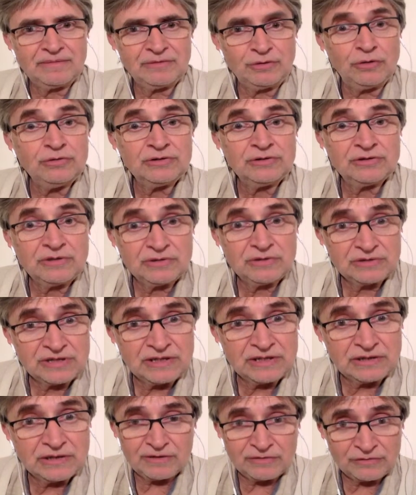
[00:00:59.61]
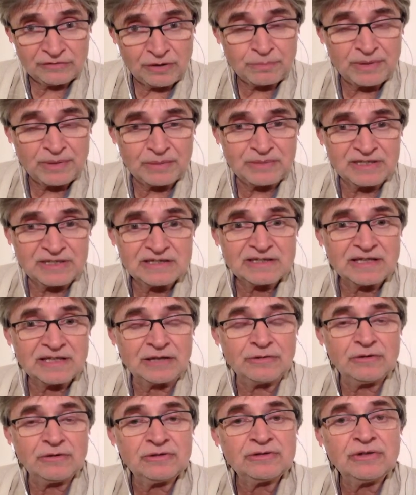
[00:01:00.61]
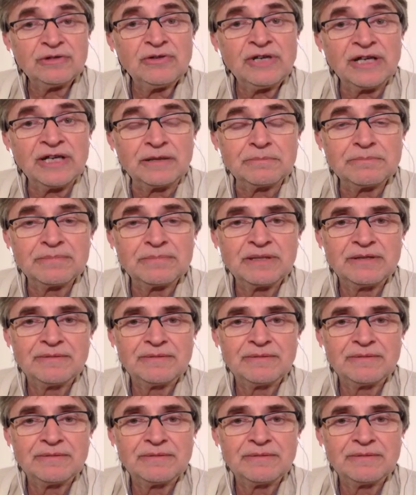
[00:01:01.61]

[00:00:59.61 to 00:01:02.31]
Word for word: Those supplements can also help